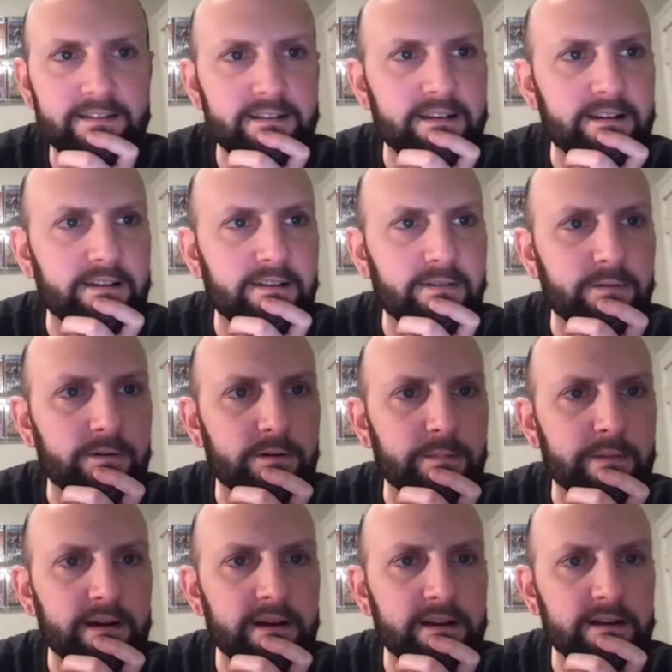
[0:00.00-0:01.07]
Now, where
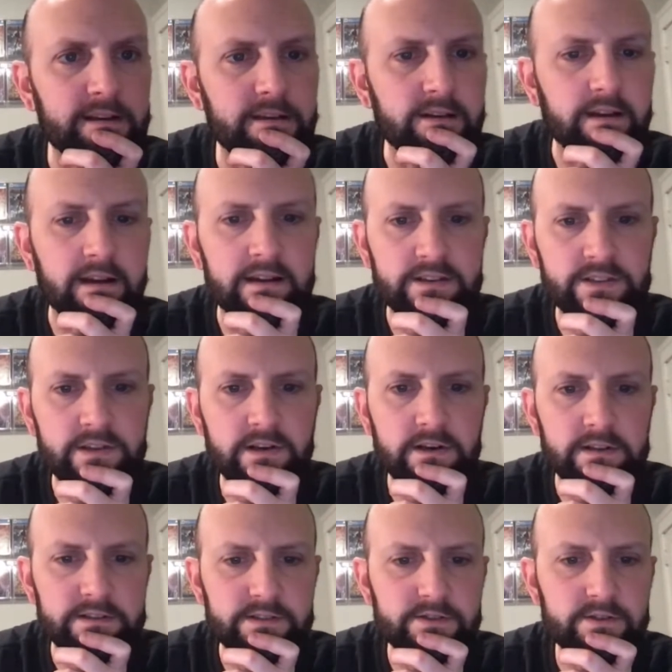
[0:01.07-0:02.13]
am I? Okay,
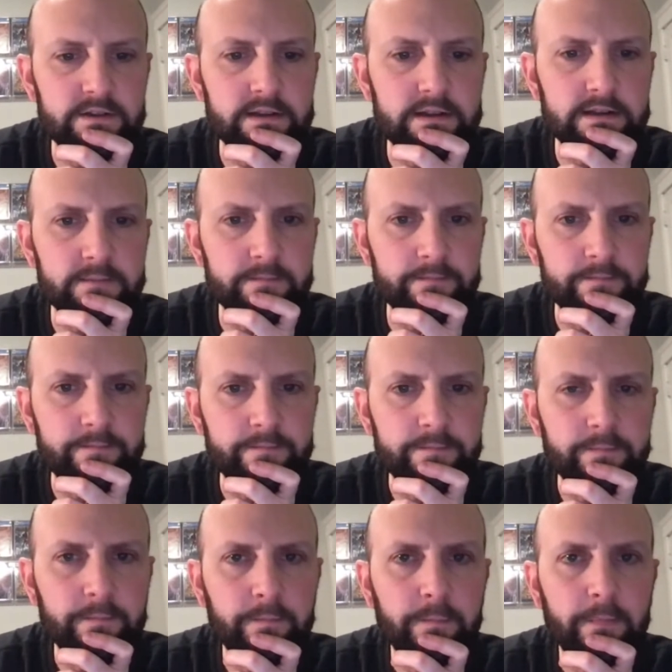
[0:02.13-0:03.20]
sharing screen.
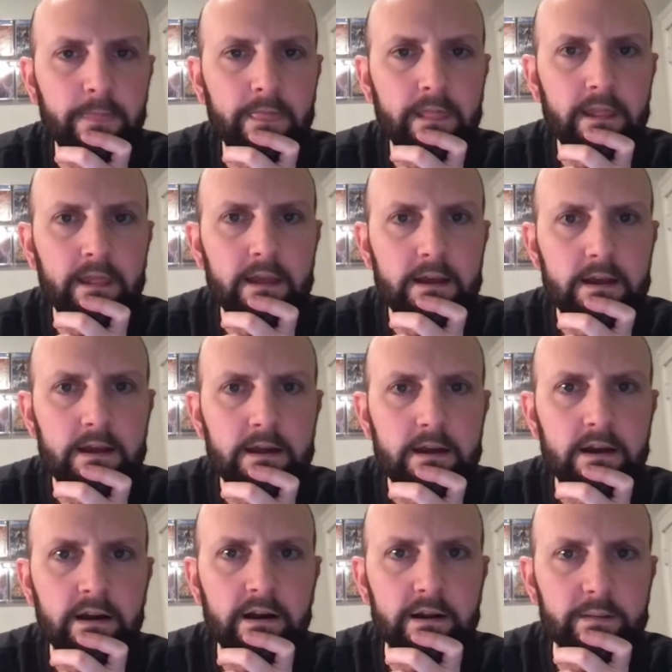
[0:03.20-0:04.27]

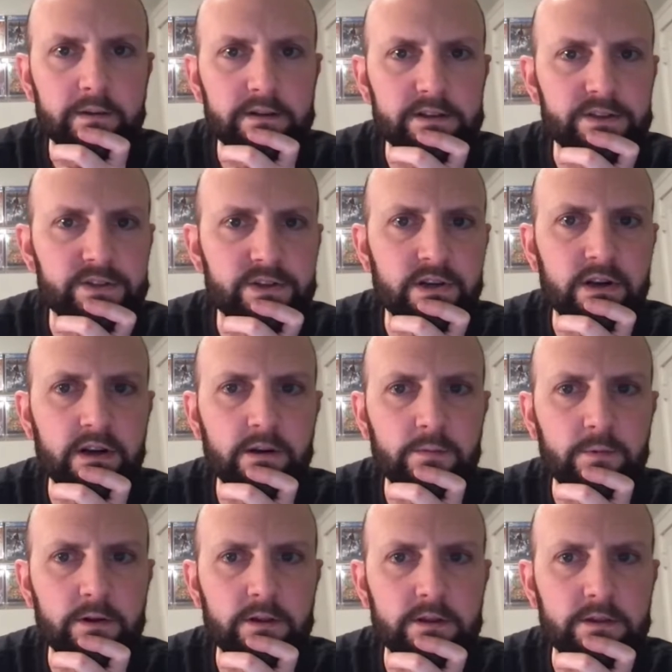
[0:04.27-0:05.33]
All right, I'm going to share
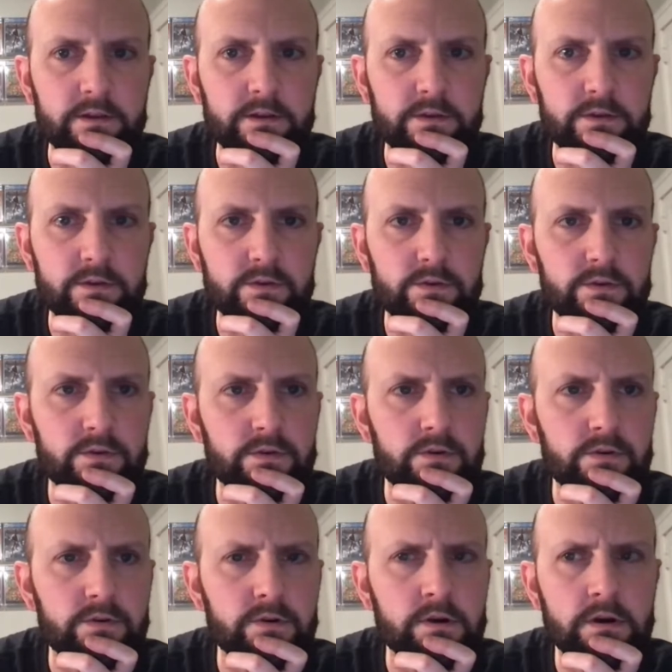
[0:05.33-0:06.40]
with
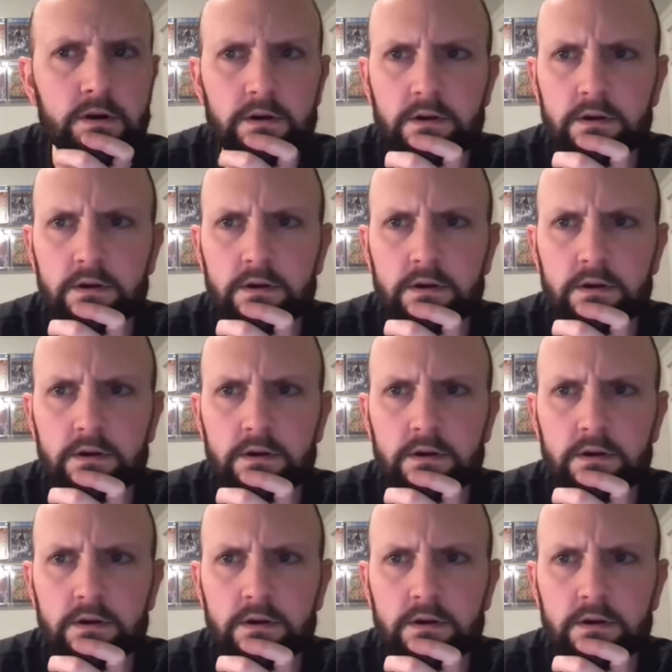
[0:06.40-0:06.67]
you.